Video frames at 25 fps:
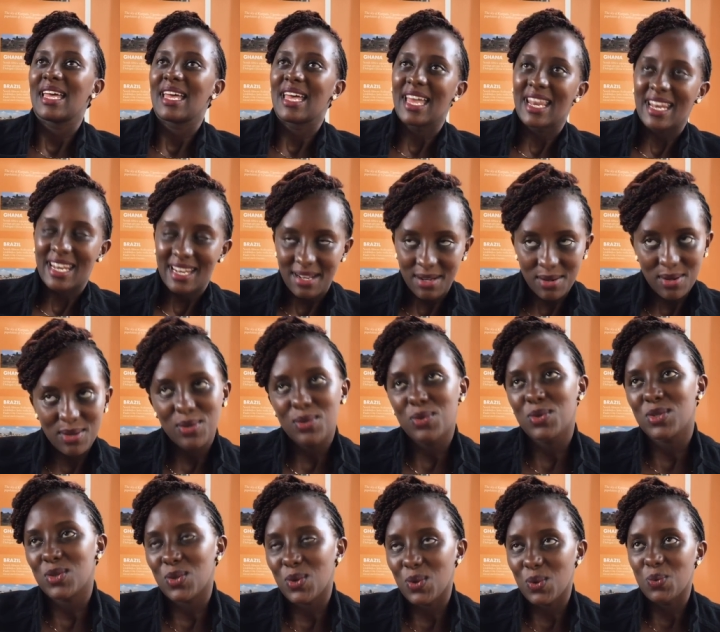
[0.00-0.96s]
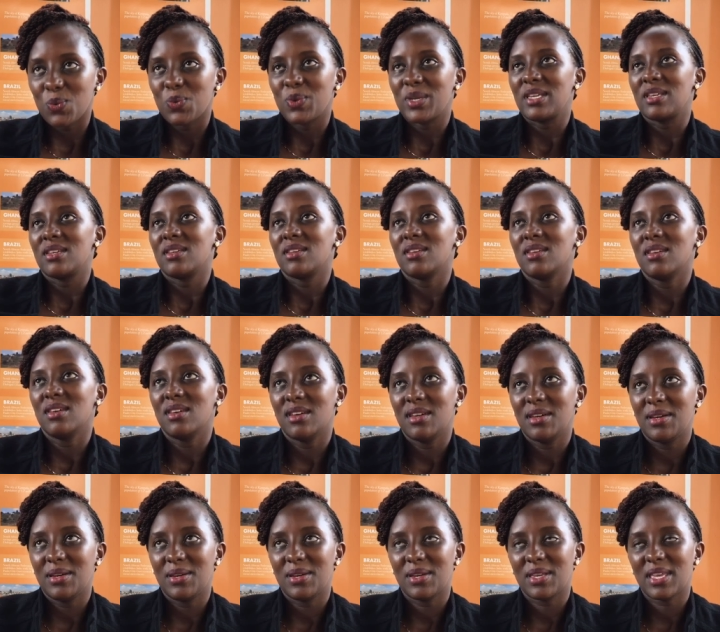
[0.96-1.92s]
And so we,
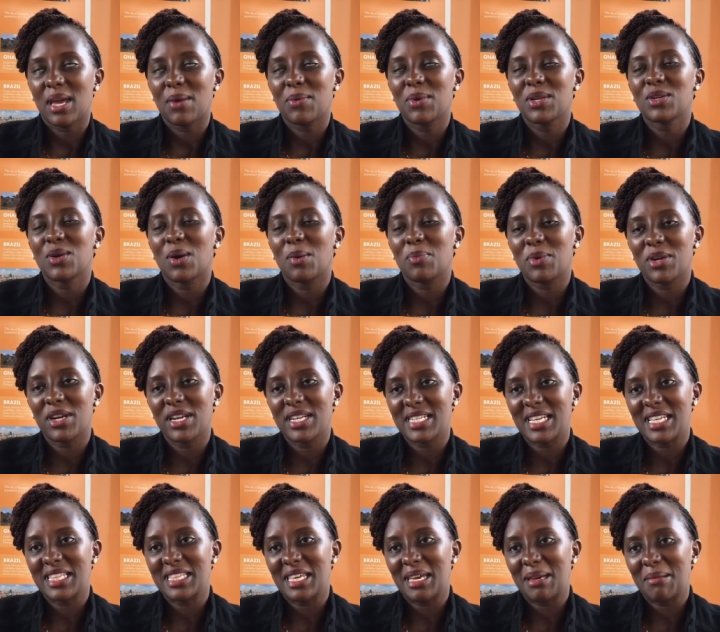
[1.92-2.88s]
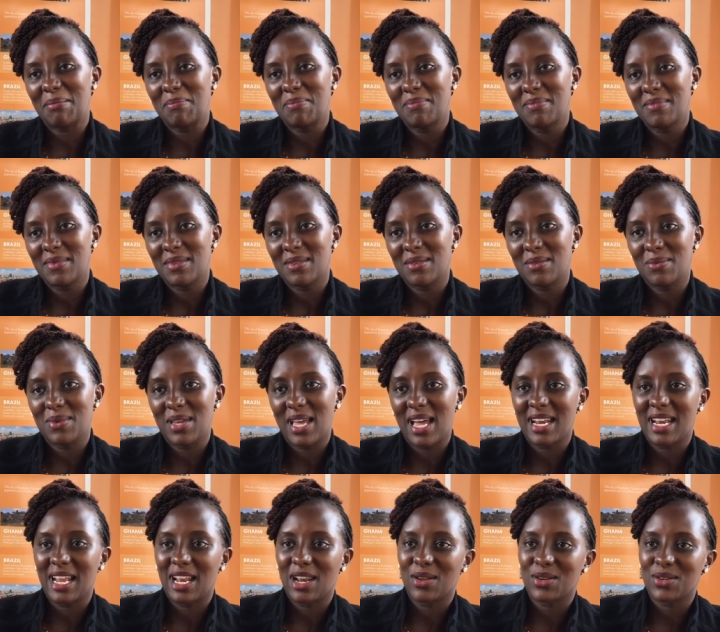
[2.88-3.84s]
yeah, we incorporated them. We
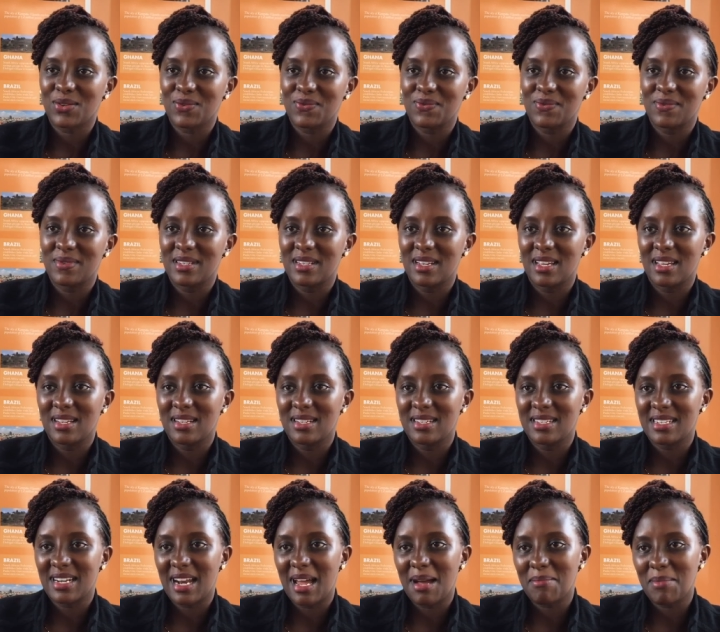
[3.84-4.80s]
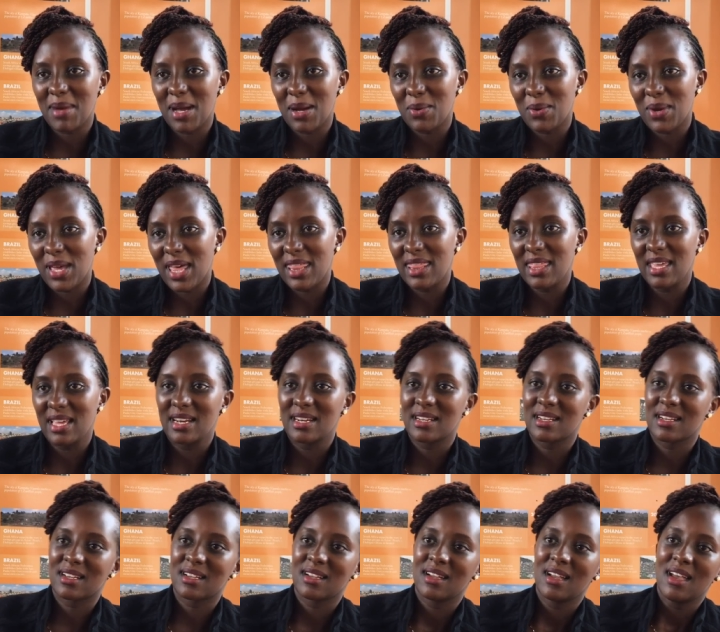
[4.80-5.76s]
had a lot of drama where they'd
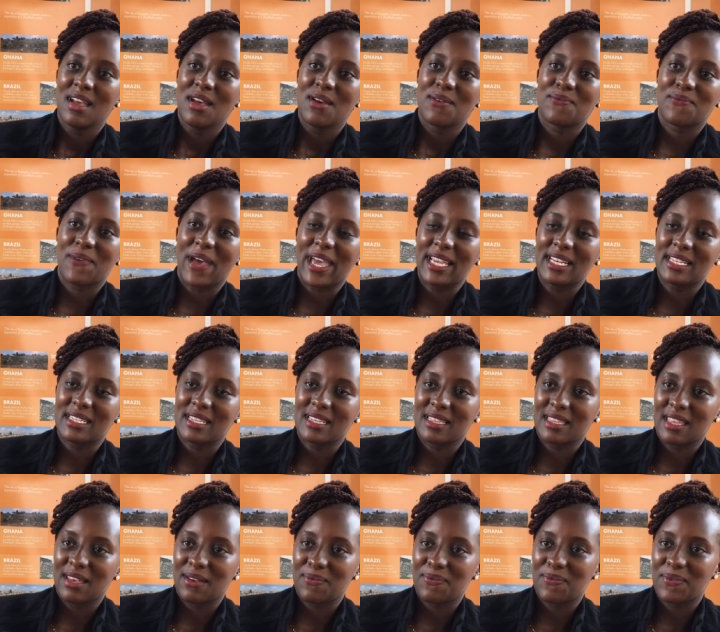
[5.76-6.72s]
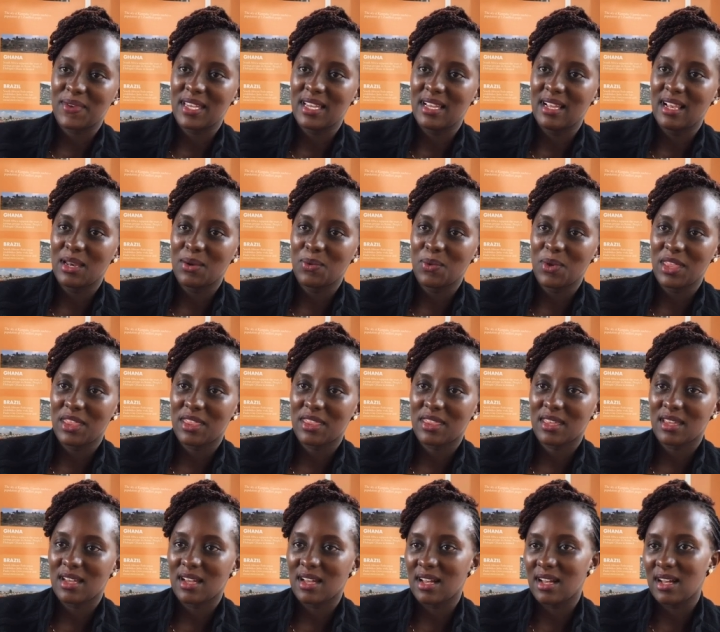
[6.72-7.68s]
fight in the field with
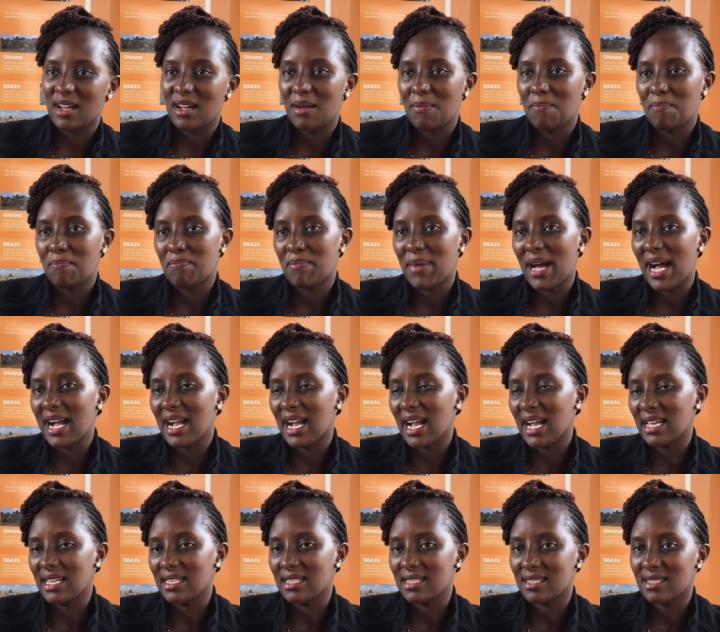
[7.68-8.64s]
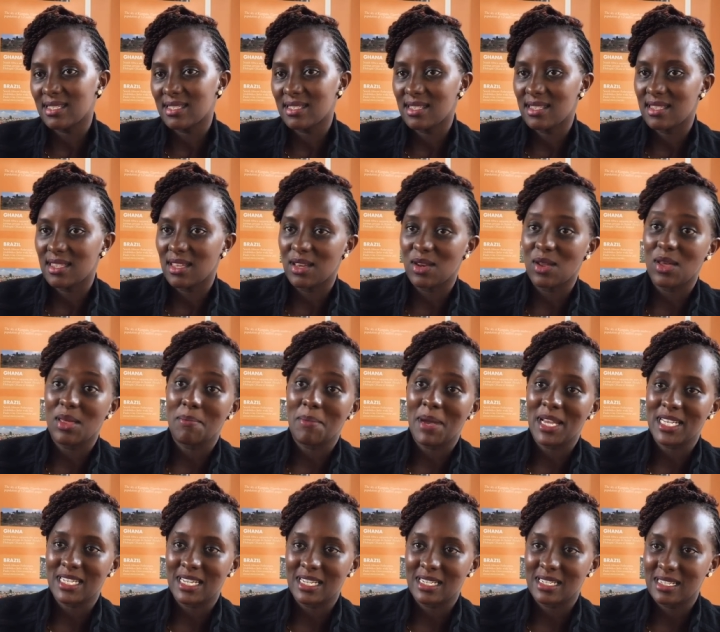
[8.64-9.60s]
uh, pangas,
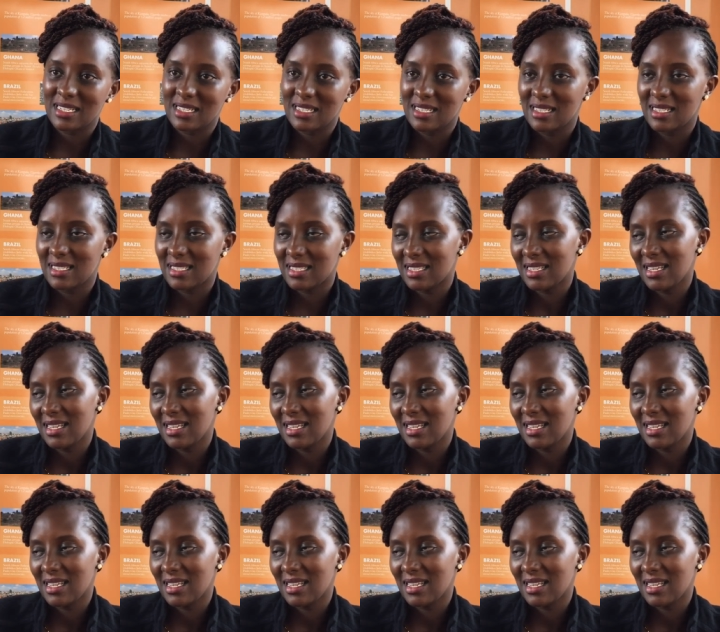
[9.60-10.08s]
machetes,